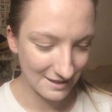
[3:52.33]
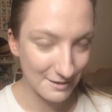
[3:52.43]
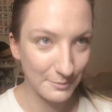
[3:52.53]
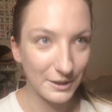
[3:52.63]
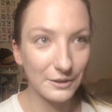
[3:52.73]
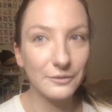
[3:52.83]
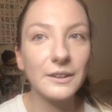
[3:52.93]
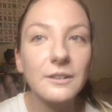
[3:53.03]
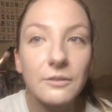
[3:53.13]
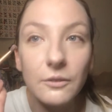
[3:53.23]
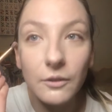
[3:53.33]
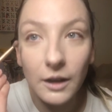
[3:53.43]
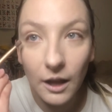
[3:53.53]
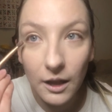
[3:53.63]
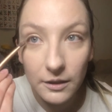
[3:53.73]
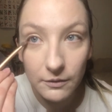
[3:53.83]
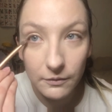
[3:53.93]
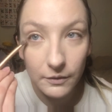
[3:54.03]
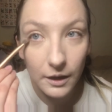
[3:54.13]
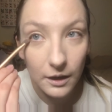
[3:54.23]
Perfect for on the
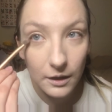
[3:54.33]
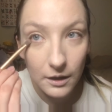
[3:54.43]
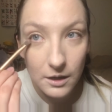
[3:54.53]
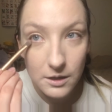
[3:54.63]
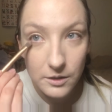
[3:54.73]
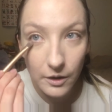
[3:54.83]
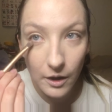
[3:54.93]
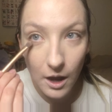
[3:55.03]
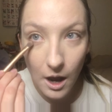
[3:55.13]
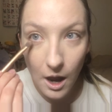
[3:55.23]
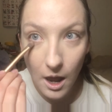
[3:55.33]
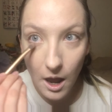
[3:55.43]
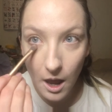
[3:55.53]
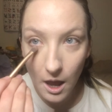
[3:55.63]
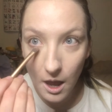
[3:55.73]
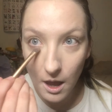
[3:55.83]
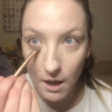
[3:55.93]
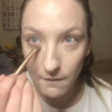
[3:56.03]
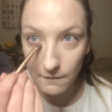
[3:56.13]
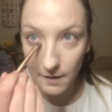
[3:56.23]
verge
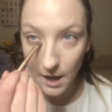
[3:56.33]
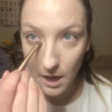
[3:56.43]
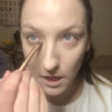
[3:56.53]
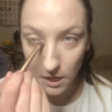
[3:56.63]
of death.